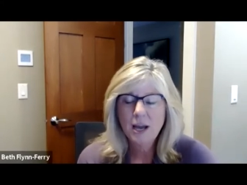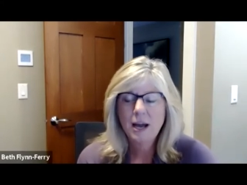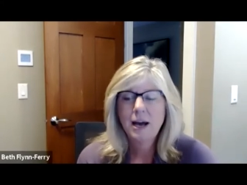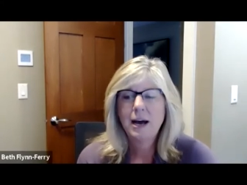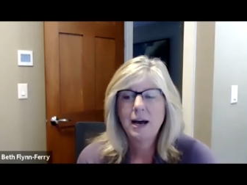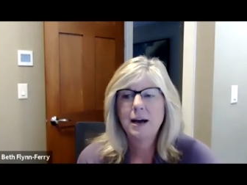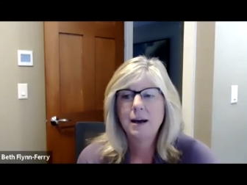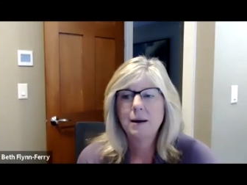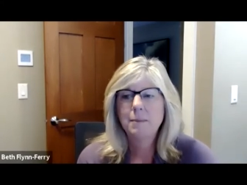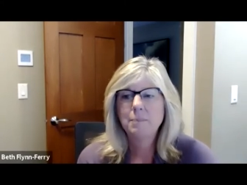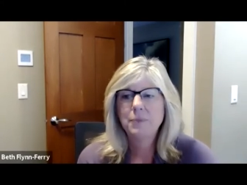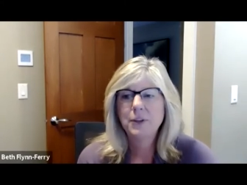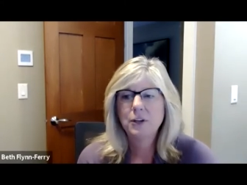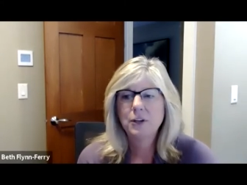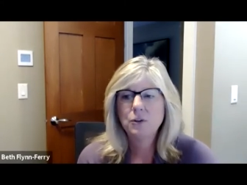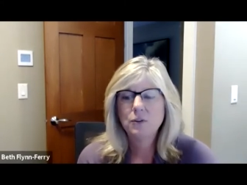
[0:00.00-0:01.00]
Um,
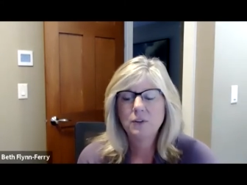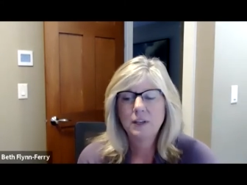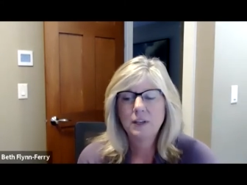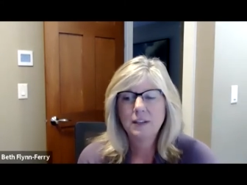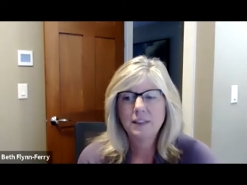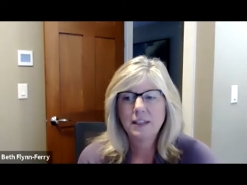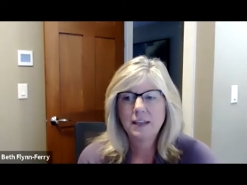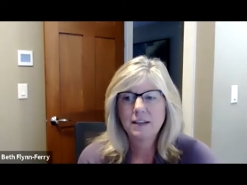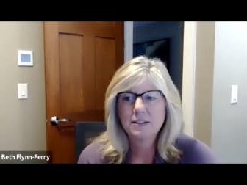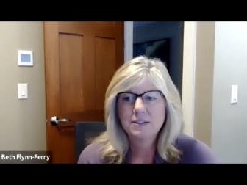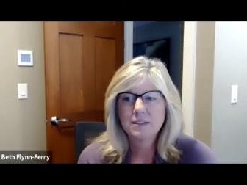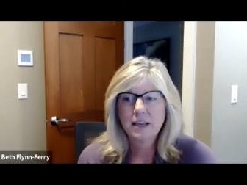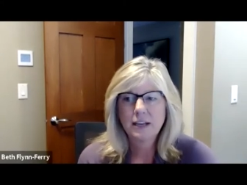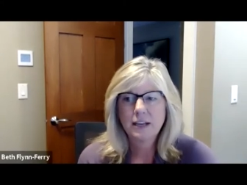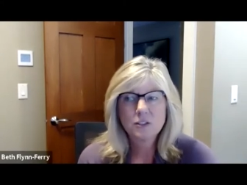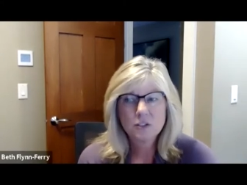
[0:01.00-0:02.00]
they're using things
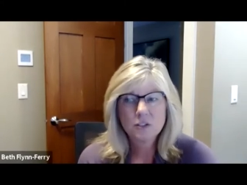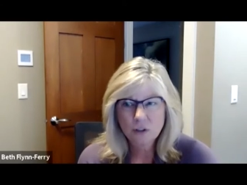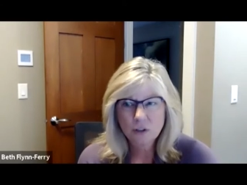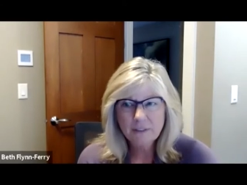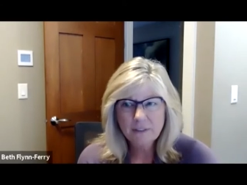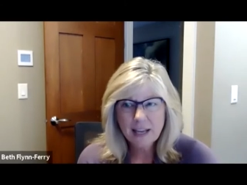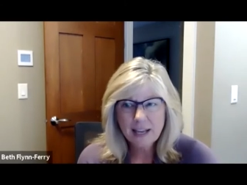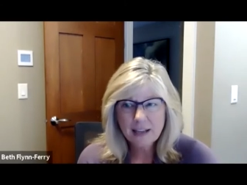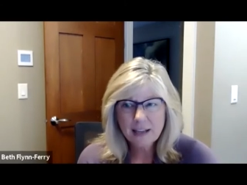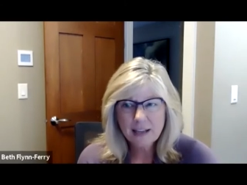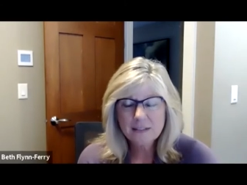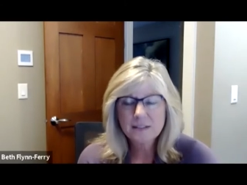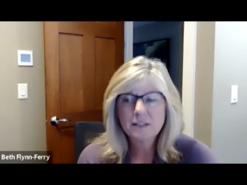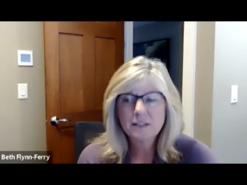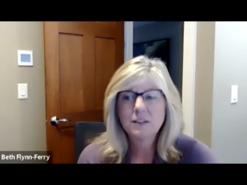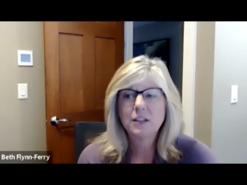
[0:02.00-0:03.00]
like surveys,
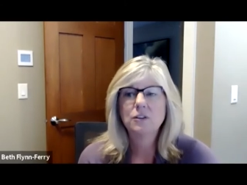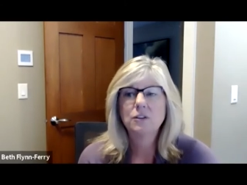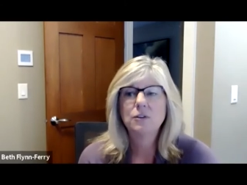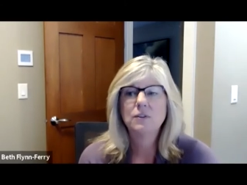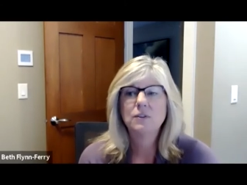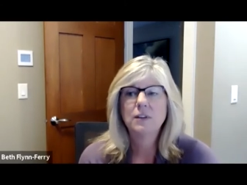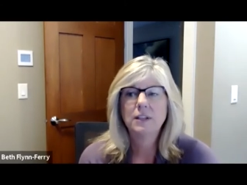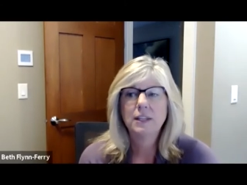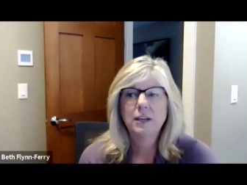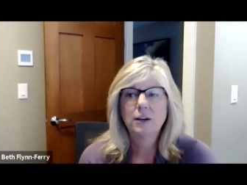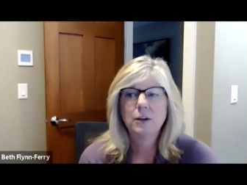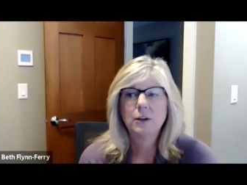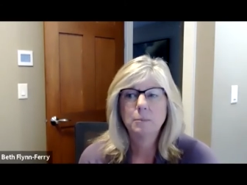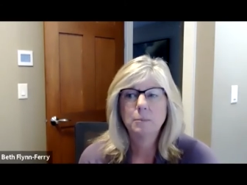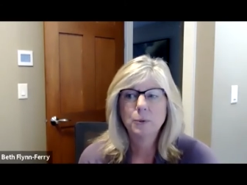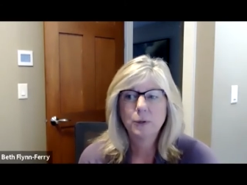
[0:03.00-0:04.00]
they're using their
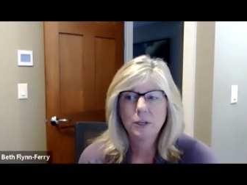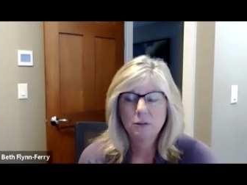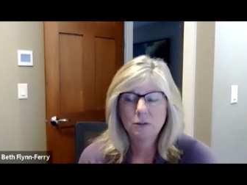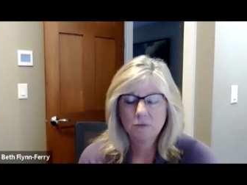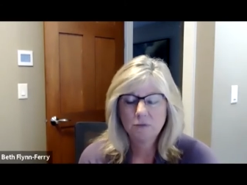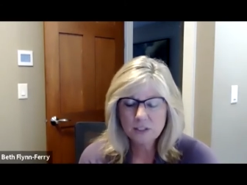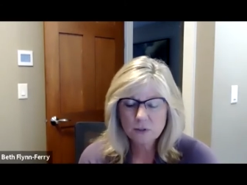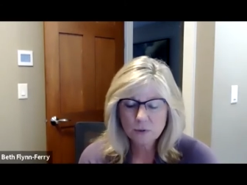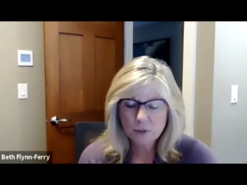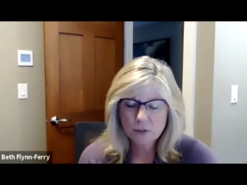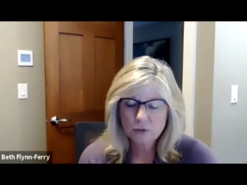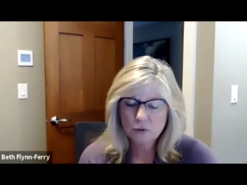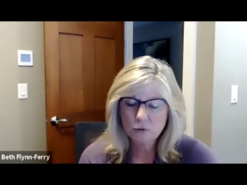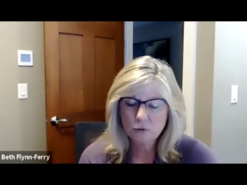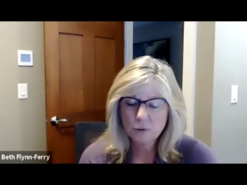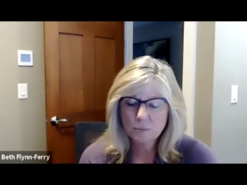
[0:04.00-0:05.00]
employee resource
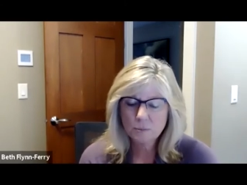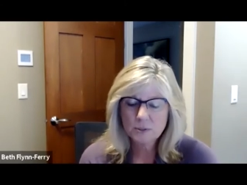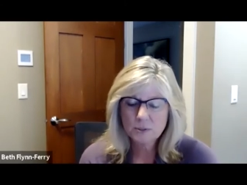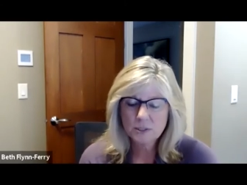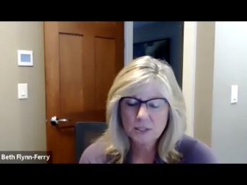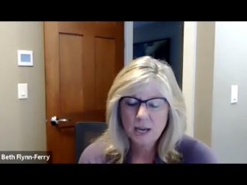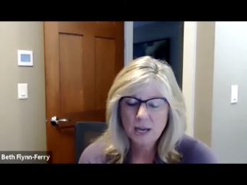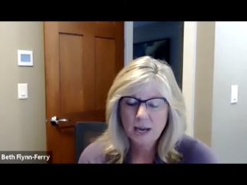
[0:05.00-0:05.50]
groups,